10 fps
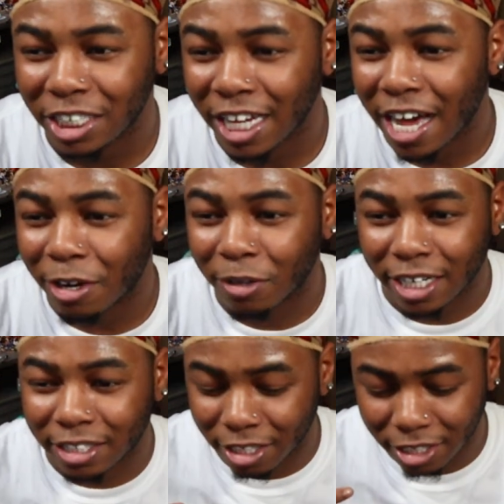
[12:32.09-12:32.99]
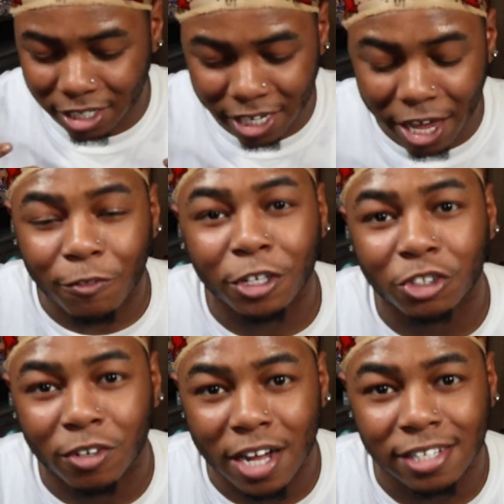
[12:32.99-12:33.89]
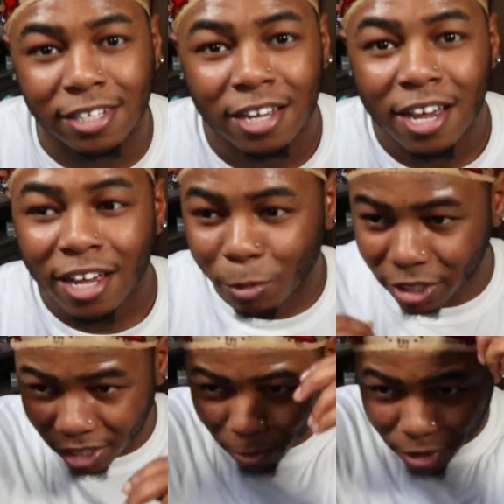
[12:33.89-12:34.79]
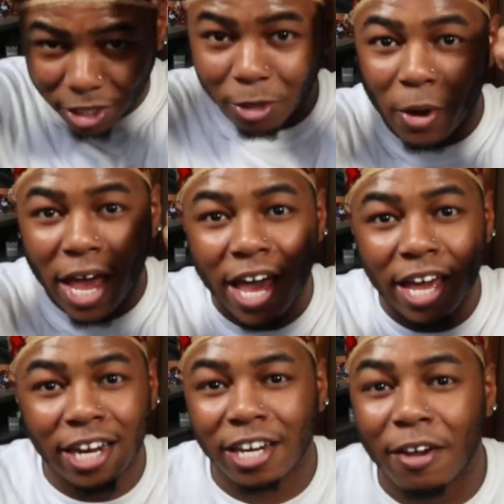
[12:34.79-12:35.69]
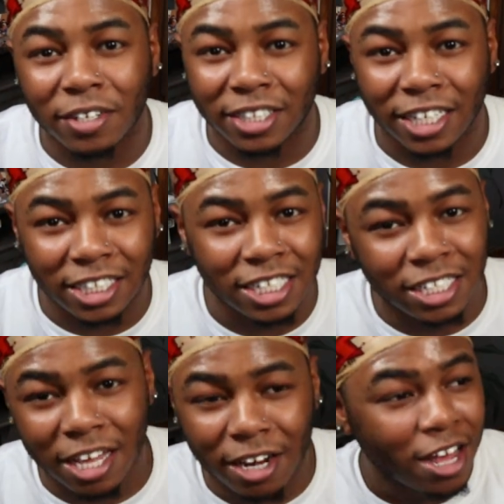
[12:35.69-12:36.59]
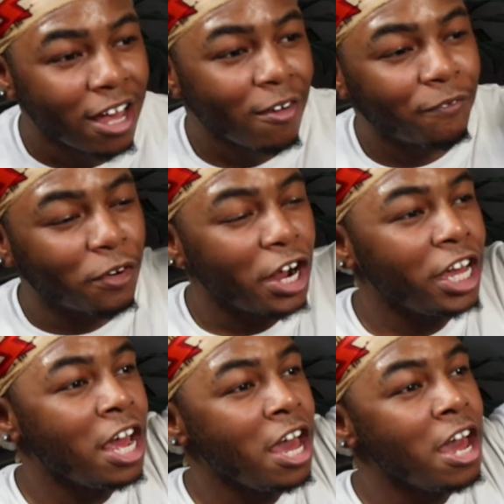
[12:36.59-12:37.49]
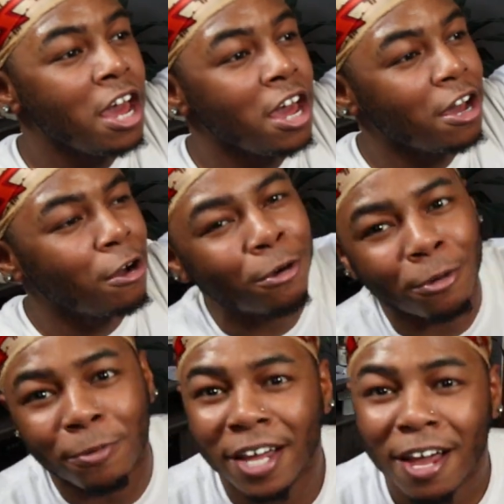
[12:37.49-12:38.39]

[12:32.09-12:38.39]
She had on like the slavery dress with the little hat and everything. She said, "Freedom!"